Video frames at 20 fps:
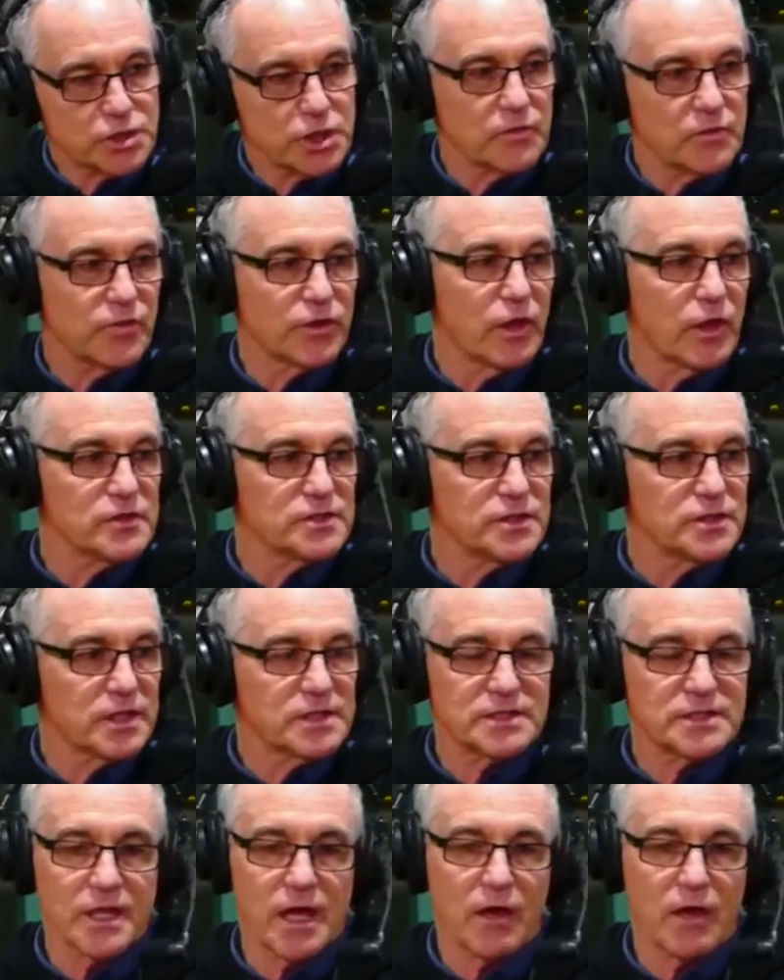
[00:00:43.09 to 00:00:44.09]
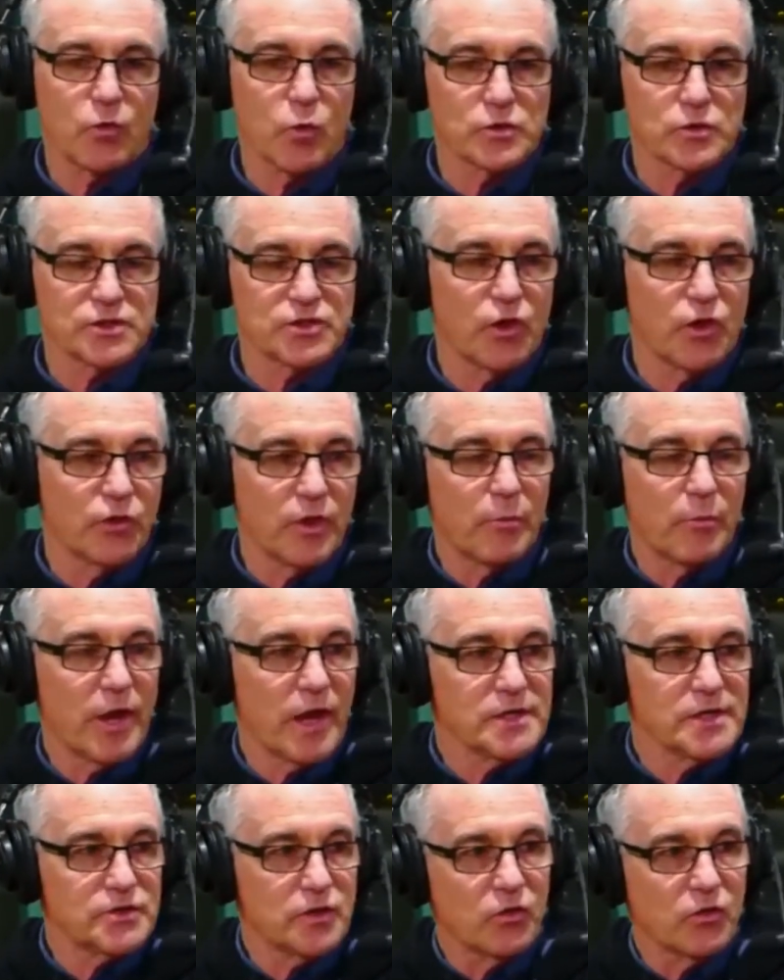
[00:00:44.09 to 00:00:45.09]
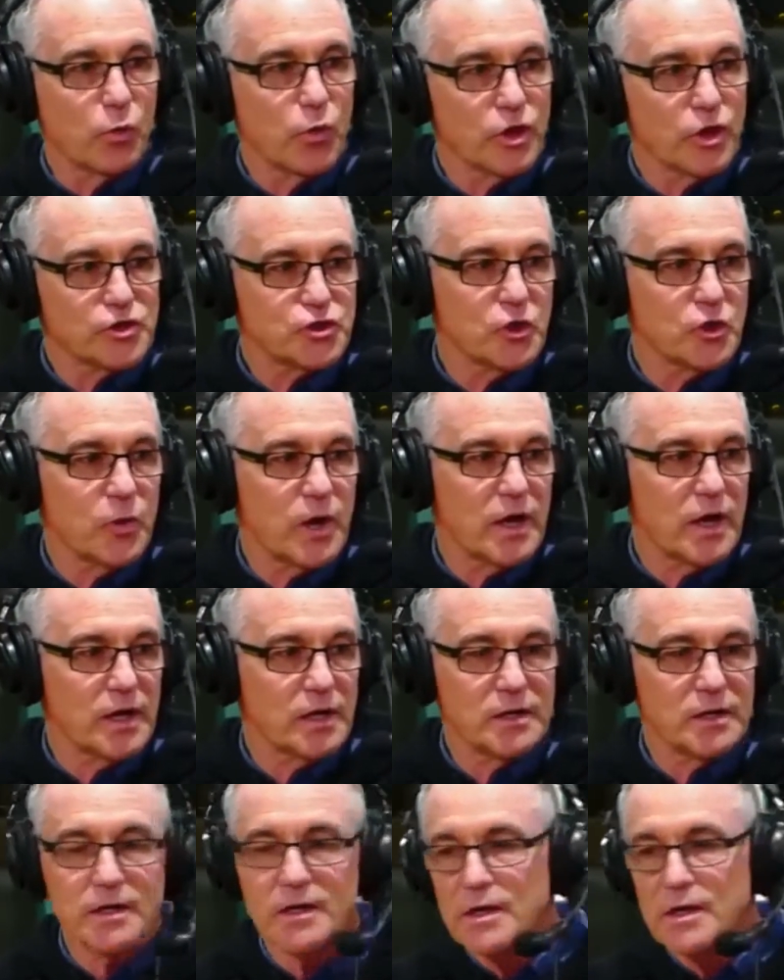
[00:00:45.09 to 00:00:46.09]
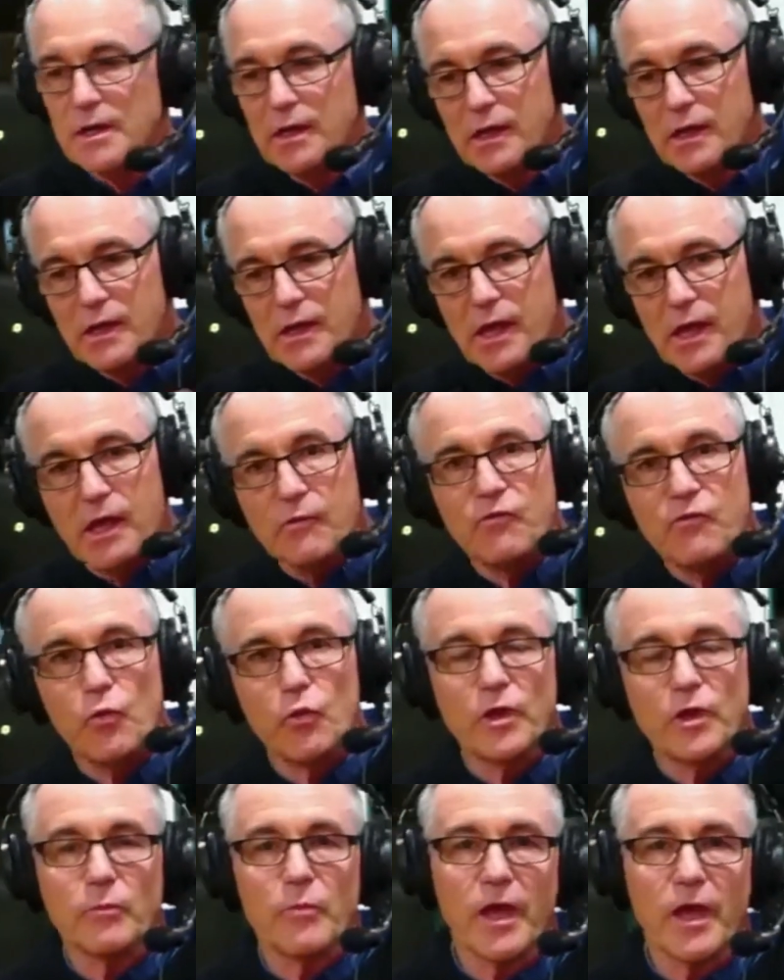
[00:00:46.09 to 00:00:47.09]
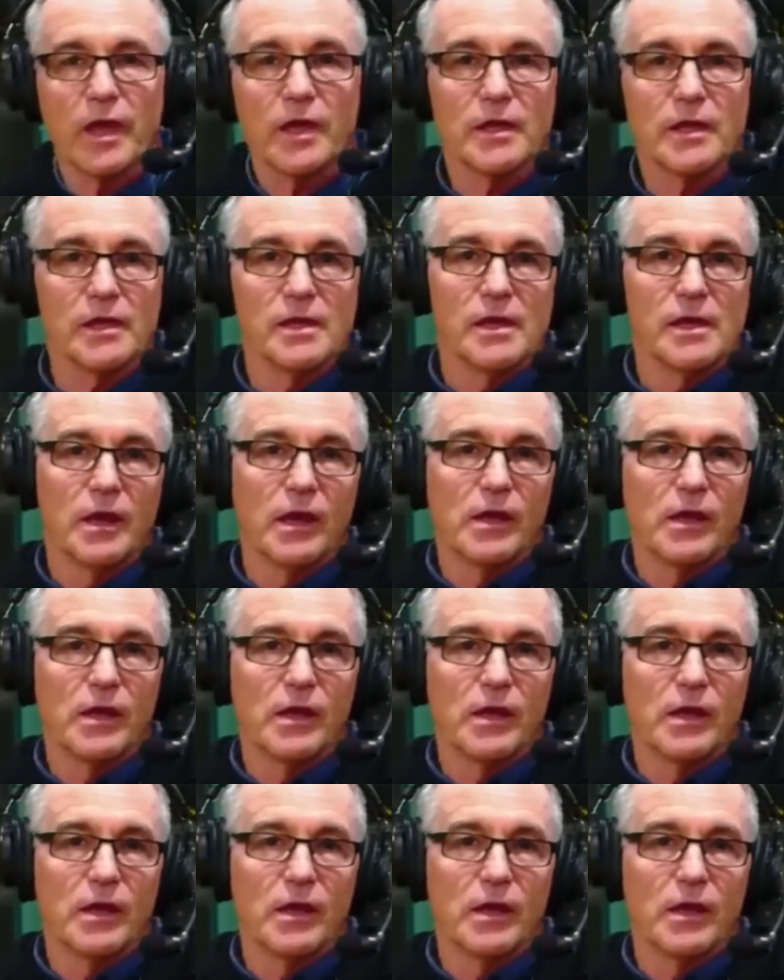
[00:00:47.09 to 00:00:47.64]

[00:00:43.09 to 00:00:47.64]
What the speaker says: Watch out for those next start. Horses on the pace that'll work too hard and falling back.